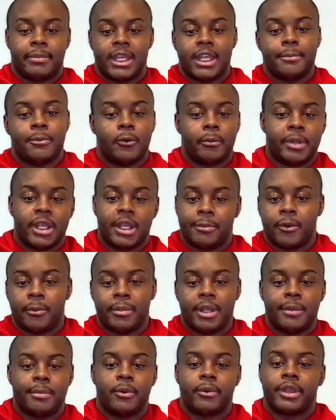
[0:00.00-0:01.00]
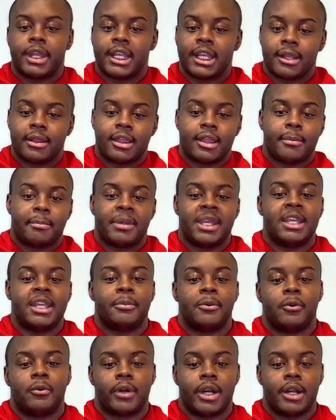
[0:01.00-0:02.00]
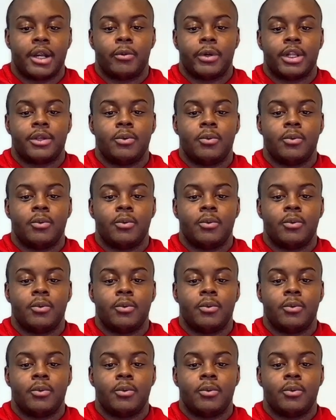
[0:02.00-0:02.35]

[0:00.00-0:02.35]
people. Think the people, right? What